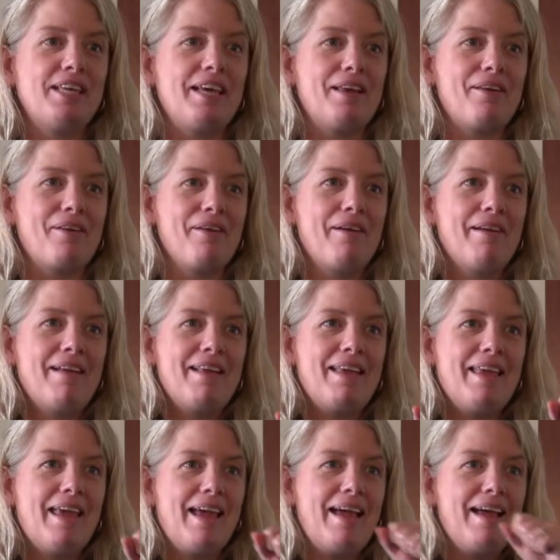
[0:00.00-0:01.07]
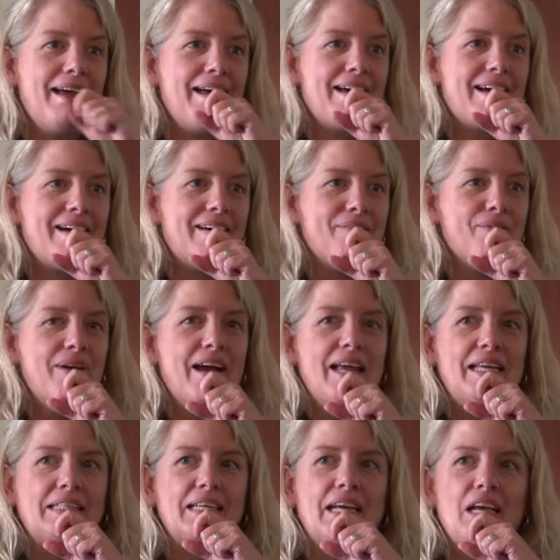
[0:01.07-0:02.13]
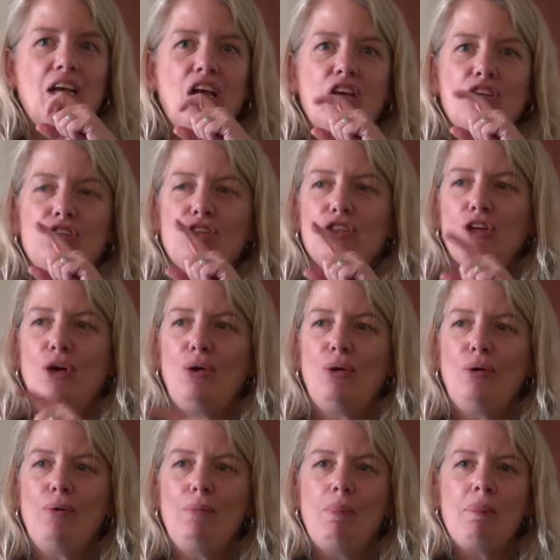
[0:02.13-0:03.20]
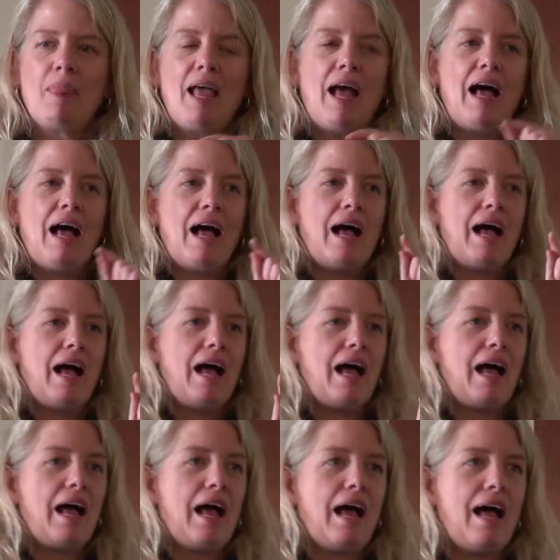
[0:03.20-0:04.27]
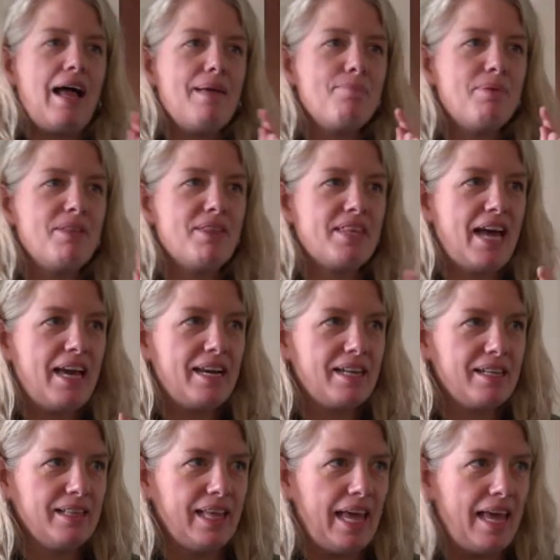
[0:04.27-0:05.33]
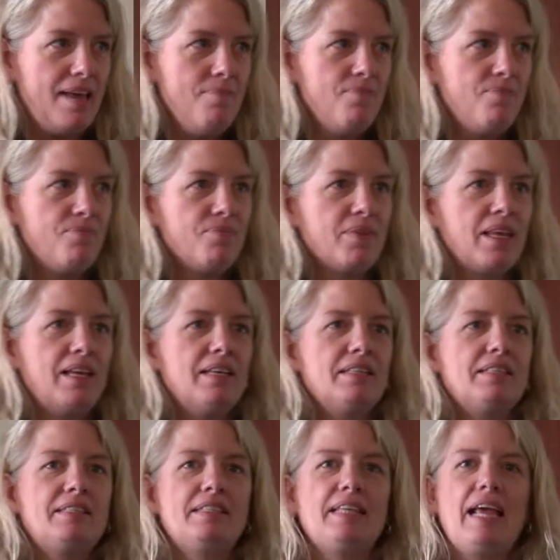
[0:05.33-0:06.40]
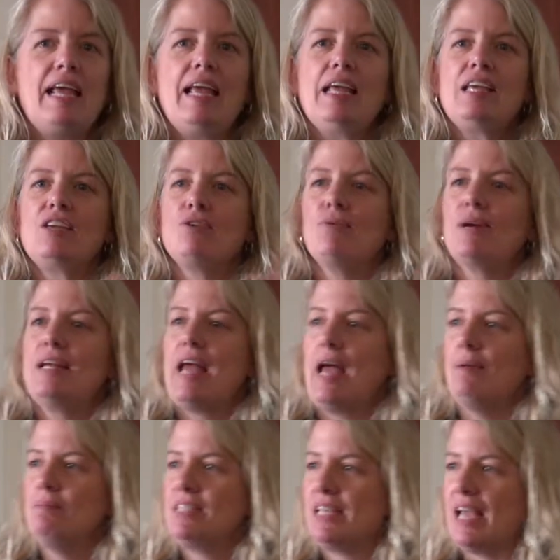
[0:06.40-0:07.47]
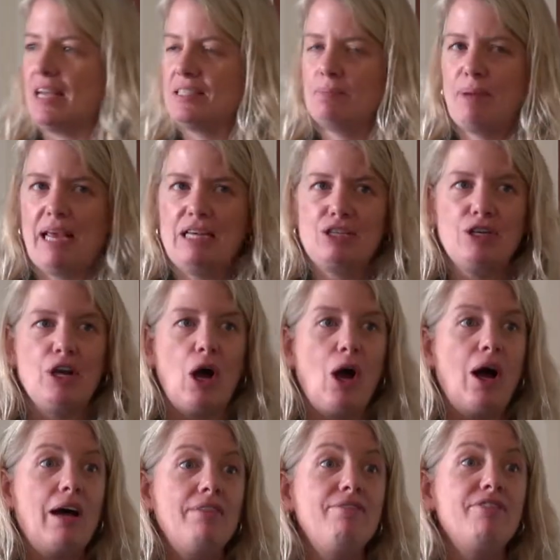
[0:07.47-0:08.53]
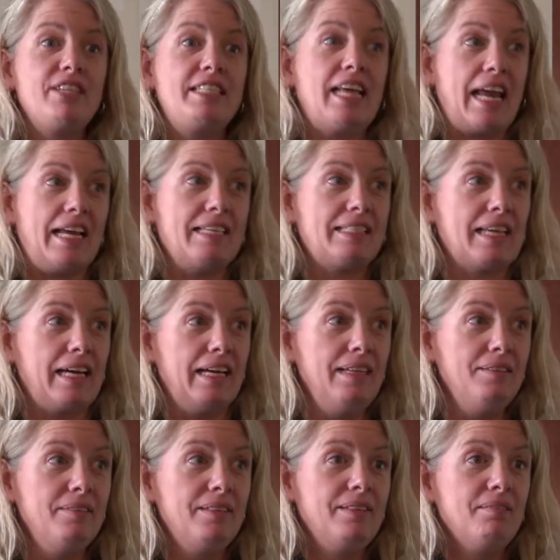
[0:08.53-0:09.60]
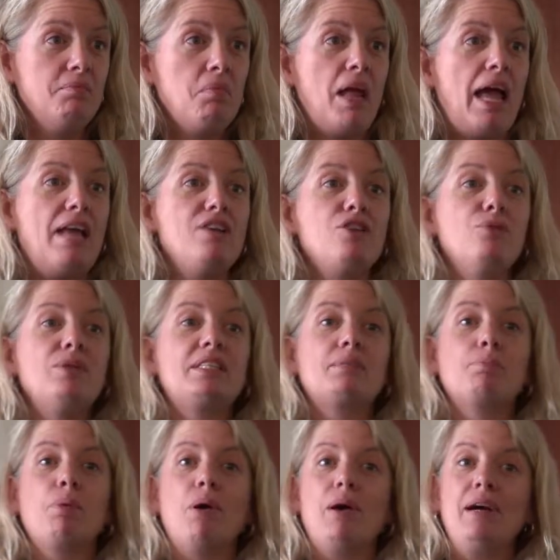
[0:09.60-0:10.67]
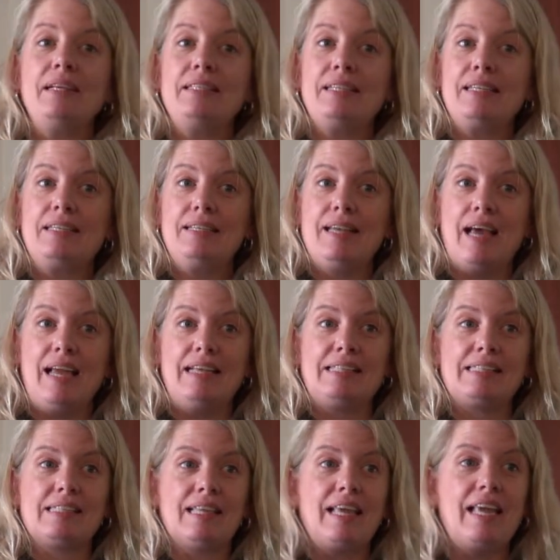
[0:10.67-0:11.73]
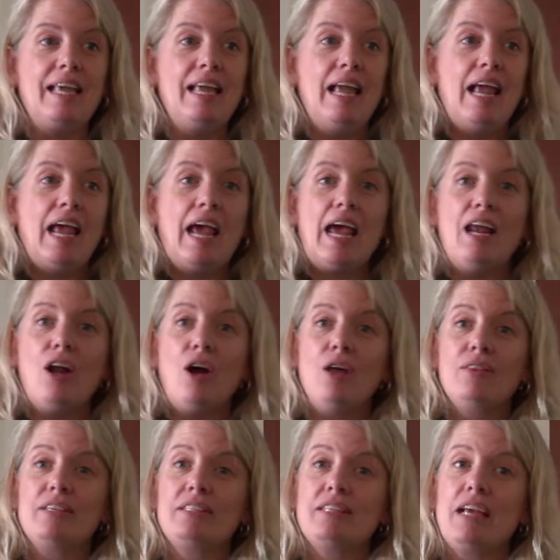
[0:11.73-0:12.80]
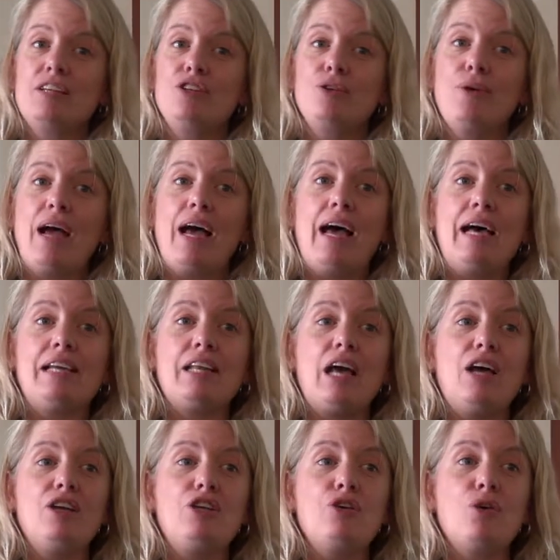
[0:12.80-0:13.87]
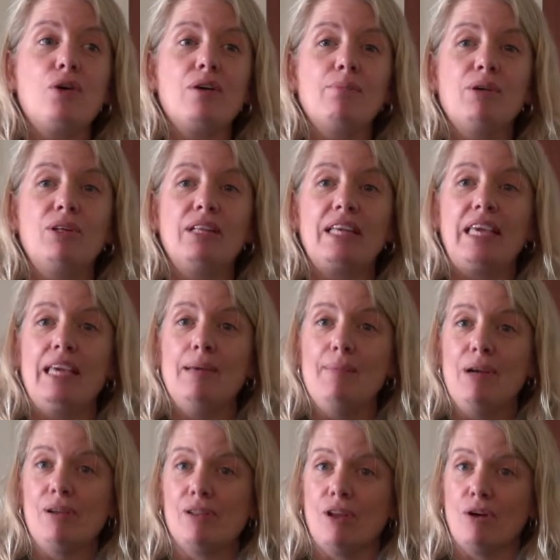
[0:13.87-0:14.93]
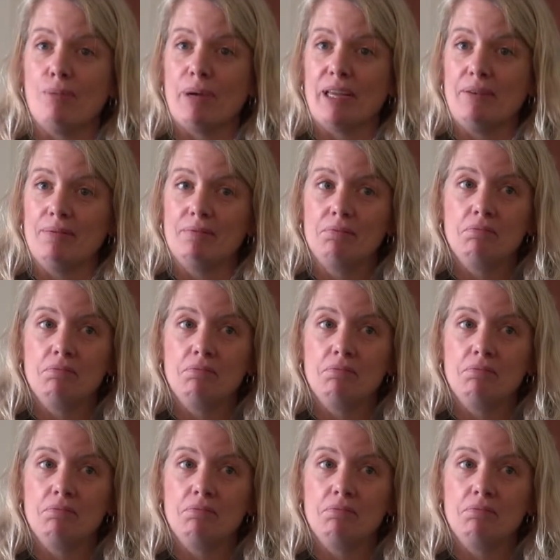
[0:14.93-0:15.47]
it. Yeah, right. So hypothetically, say you were an MDS patient on Vidasa and you responded nicely, and all of a sudden you had a normal hemoglobin,